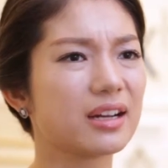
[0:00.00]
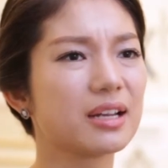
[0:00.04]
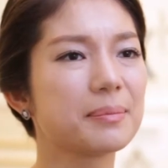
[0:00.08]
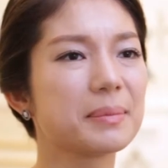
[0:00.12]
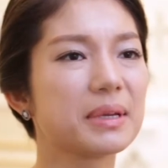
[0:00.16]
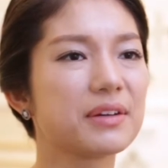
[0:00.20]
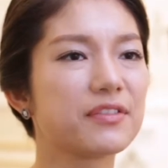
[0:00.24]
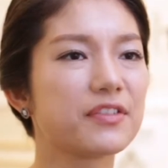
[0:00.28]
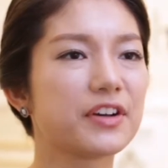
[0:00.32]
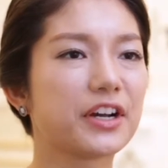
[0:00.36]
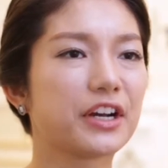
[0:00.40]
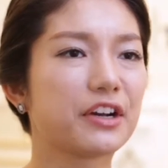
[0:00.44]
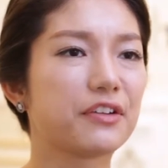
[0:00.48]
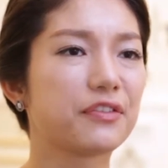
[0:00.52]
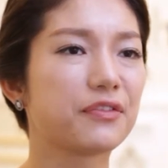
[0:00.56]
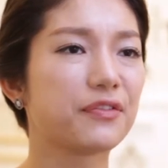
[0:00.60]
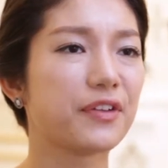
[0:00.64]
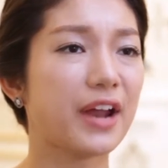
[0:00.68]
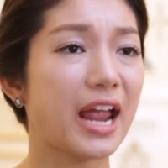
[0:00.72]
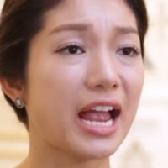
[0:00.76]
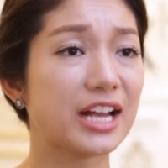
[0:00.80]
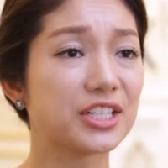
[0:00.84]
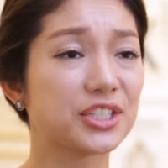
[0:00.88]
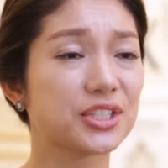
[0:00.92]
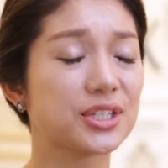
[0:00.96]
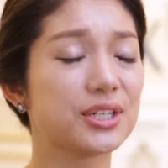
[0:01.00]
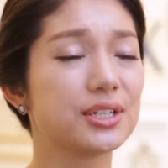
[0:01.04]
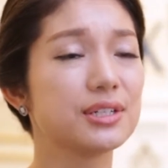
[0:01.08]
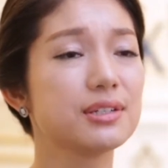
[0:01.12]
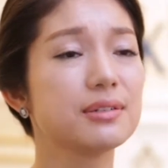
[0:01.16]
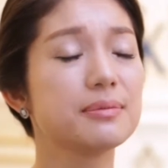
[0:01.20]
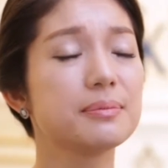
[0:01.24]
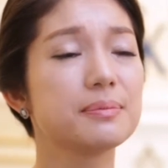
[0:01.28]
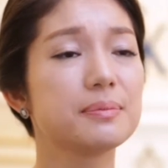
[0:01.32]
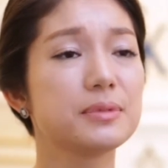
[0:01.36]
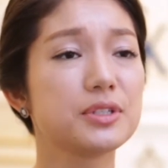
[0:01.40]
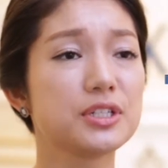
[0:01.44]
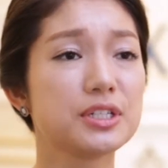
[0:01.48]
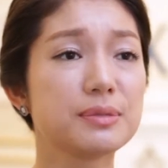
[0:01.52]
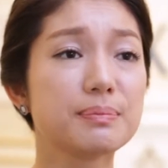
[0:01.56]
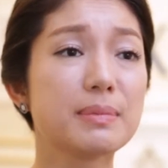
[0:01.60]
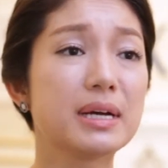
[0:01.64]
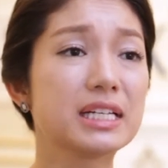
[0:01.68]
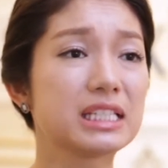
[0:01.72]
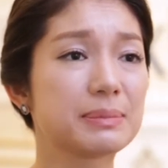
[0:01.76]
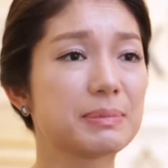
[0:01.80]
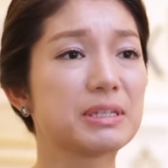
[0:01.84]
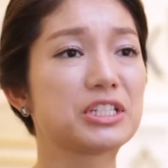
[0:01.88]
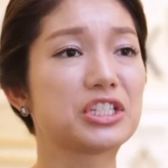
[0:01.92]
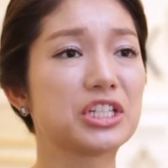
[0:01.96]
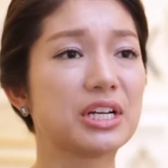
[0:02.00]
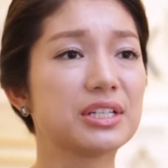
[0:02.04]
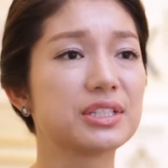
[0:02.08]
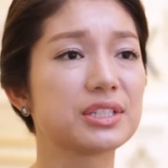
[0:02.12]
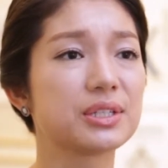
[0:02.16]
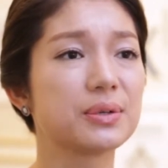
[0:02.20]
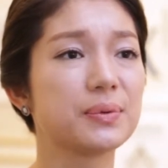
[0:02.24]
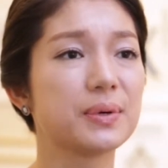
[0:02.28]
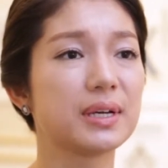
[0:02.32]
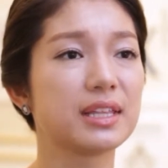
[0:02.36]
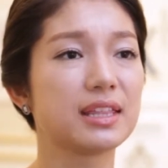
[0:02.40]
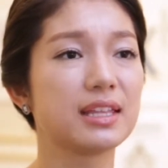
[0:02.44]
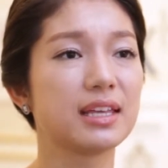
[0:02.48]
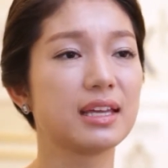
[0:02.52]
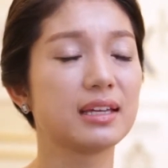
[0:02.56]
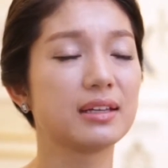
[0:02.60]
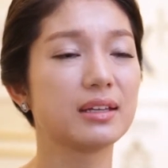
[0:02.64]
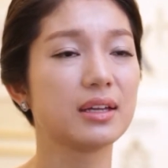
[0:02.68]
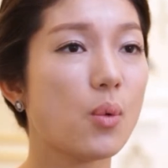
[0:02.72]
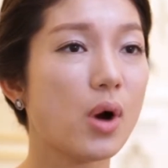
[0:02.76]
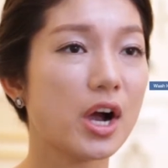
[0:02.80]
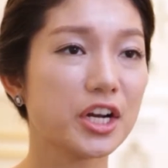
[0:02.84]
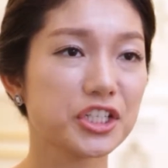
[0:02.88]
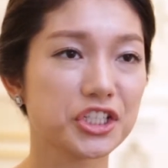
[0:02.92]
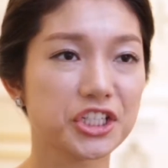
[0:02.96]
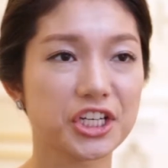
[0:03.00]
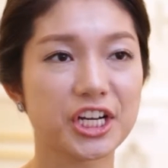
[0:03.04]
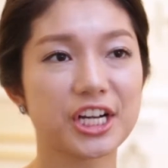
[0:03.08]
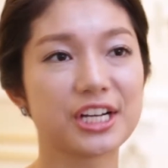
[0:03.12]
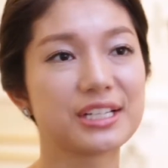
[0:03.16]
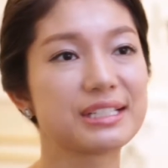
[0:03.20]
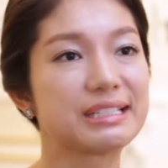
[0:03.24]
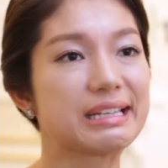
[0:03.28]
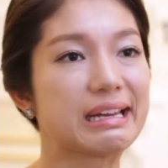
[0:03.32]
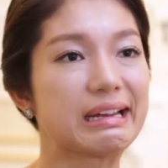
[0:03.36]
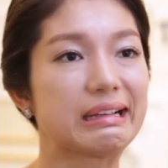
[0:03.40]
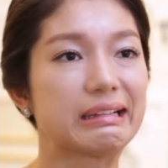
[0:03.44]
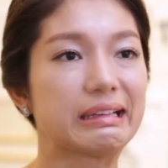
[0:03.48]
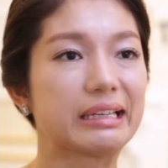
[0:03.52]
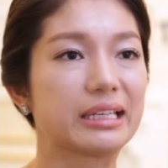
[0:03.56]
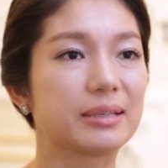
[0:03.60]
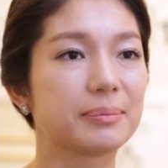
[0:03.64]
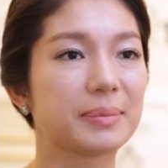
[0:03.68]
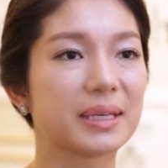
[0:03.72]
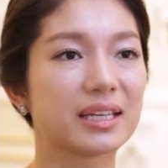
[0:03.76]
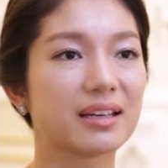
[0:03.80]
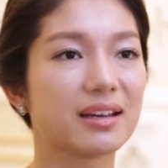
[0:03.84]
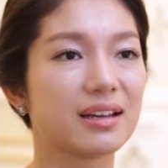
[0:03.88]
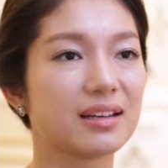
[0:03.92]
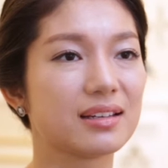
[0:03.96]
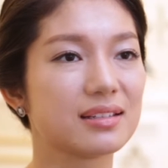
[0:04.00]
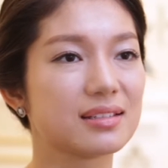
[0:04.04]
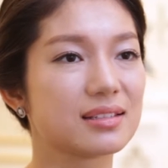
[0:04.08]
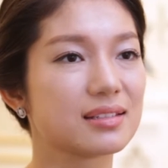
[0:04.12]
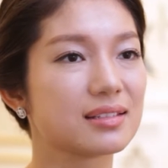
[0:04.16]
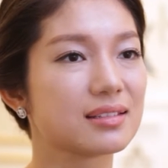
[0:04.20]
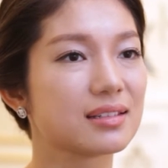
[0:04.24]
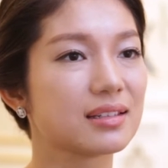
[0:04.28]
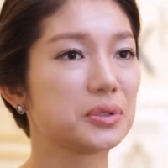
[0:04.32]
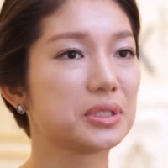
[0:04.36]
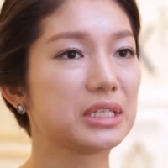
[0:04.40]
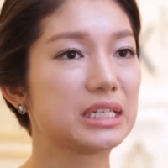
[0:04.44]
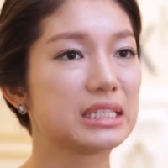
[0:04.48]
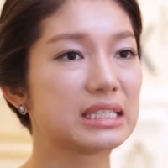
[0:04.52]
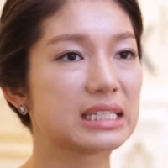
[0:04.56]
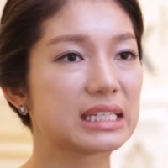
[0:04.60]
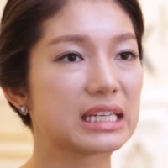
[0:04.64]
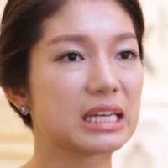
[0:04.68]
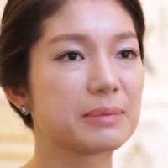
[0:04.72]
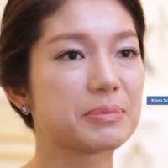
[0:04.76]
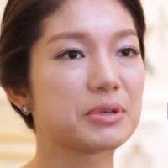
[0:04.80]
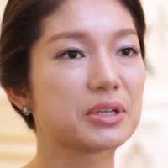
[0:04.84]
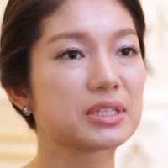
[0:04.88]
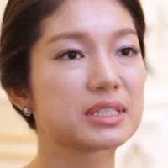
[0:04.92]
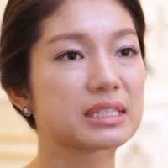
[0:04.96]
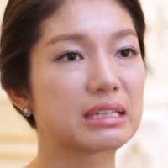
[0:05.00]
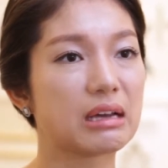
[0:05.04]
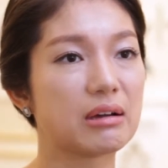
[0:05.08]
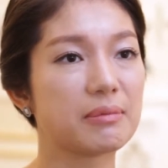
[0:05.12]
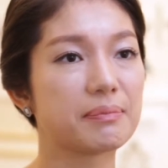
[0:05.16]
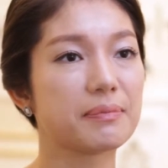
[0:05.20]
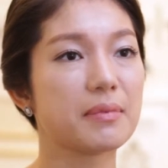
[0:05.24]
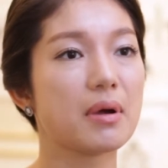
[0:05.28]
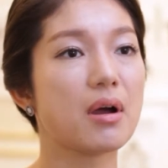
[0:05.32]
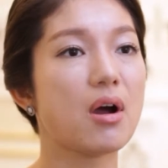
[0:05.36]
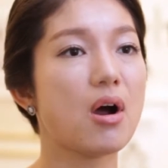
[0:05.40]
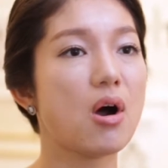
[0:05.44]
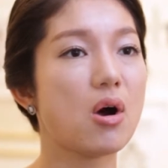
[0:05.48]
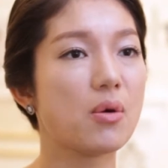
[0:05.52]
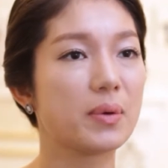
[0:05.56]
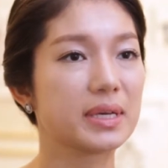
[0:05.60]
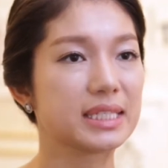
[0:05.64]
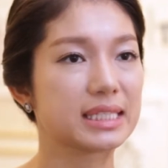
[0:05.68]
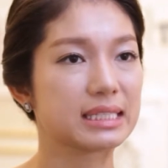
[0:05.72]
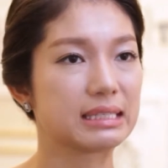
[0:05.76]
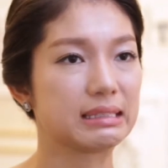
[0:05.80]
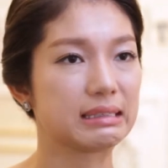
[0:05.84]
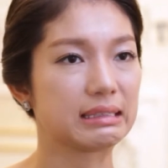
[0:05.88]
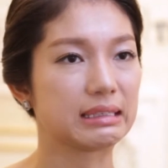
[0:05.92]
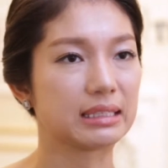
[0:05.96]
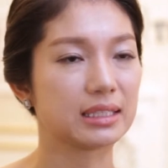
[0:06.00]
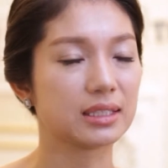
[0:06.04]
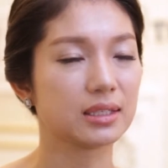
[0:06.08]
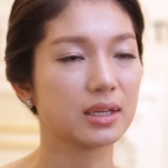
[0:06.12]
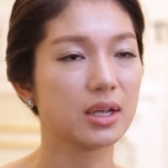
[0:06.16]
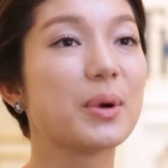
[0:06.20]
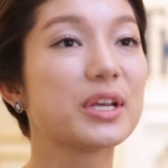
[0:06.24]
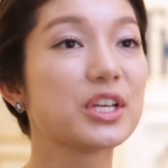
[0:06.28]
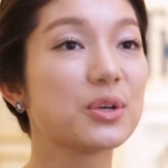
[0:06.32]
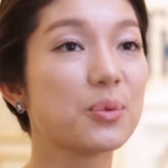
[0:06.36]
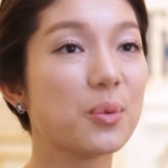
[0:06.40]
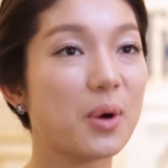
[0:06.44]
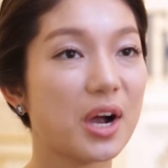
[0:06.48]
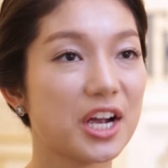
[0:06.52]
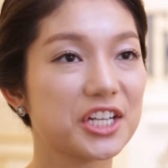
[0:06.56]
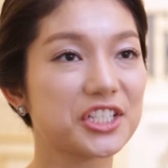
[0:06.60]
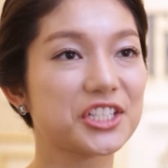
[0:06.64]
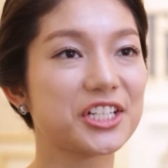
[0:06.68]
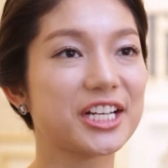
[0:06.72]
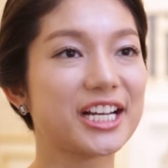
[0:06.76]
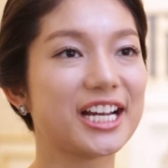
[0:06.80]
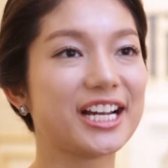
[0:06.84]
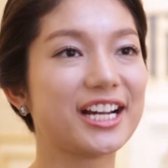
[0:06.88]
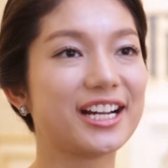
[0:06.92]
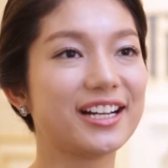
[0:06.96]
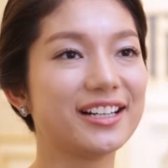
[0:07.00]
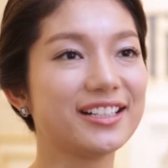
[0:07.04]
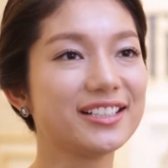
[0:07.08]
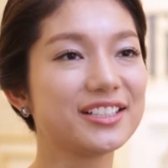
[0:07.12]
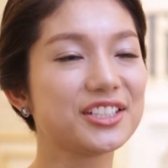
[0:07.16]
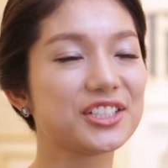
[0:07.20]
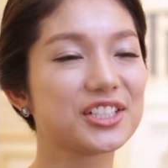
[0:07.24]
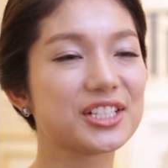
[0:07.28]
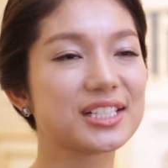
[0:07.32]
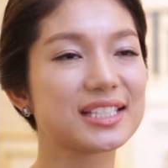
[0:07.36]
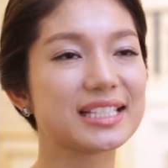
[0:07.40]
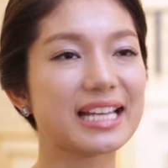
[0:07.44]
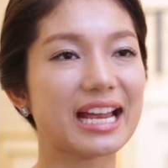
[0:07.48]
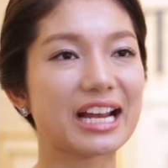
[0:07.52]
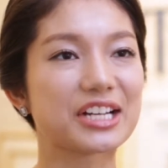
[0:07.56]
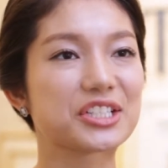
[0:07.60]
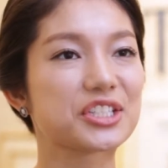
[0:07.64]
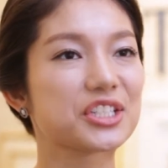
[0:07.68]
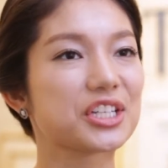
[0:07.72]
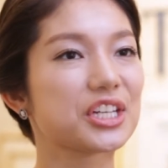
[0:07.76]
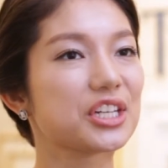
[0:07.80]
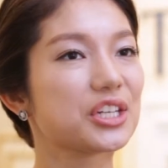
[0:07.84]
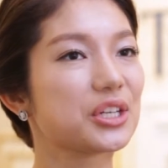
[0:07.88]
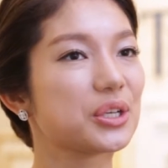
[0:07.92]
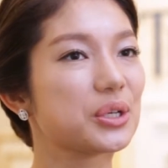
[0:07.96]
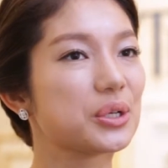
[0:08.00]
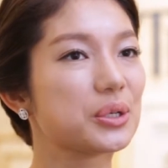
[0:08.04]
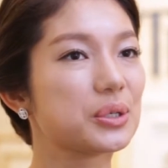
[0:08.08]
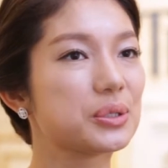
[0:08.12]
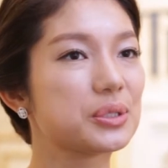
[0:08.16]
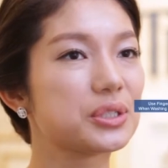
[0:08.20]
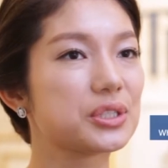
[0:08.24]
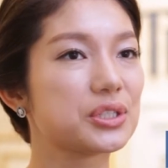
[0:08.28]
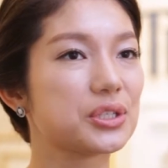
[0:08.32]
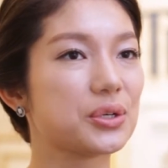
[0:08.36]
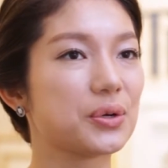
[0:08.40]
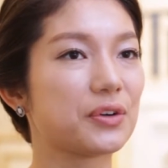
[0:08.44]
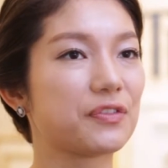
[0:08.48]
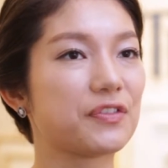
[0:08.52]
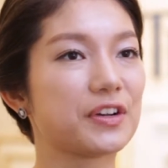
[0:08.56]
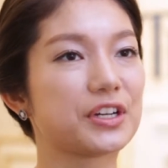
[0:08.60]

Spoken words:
can be very fragile. You must be gentle with it. Wash your hair daily because you need to keep your scalp always clean. When you wash your hair, just actually use your